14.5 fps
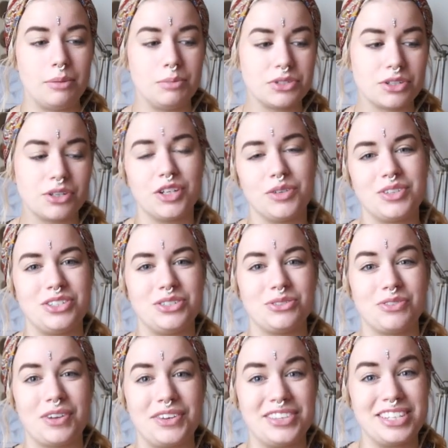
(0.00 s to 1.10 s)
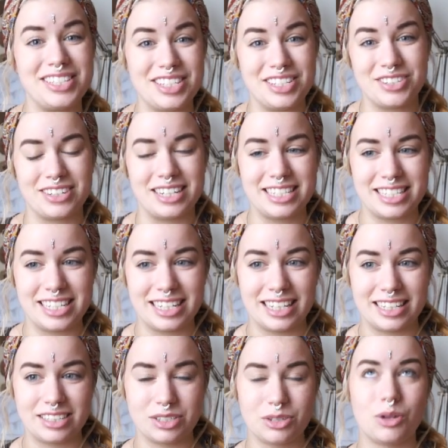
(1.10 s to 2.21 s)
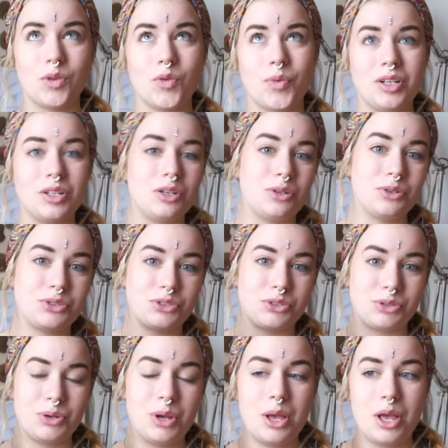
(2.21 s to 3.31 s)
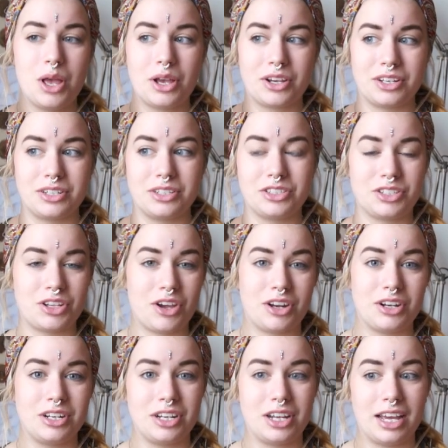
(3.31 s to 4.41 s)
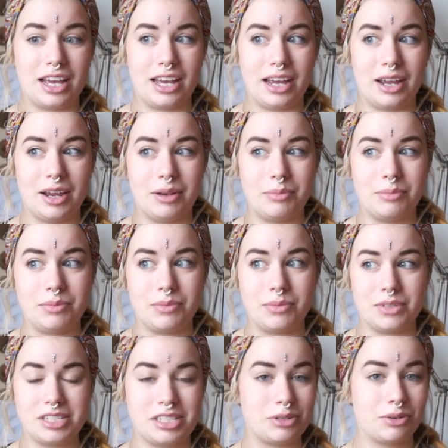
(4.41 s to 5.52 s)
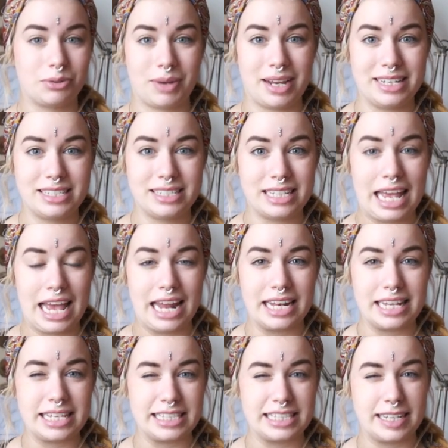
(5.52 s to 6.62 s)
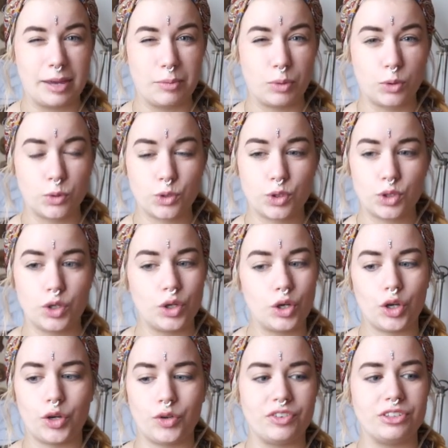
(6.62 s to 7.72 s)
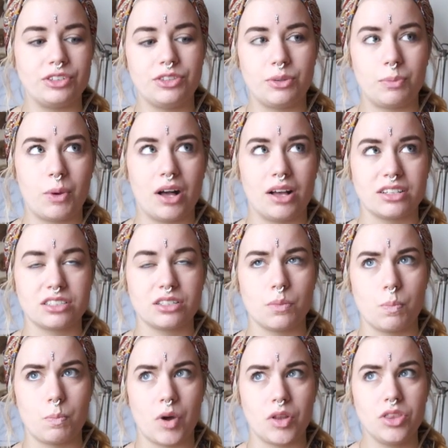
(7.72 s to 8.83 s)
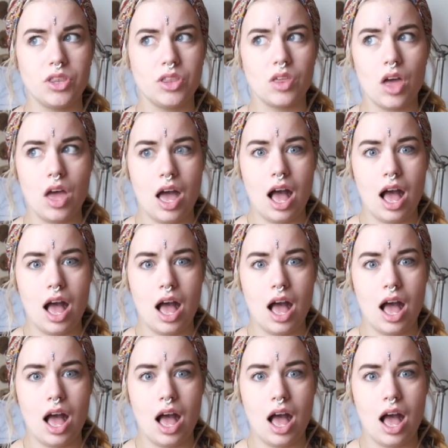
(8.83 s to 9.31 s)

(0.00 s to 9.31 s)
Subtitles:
So I hope that you find this interesting, and this haul will also concern zero waste and things that I bought over the past month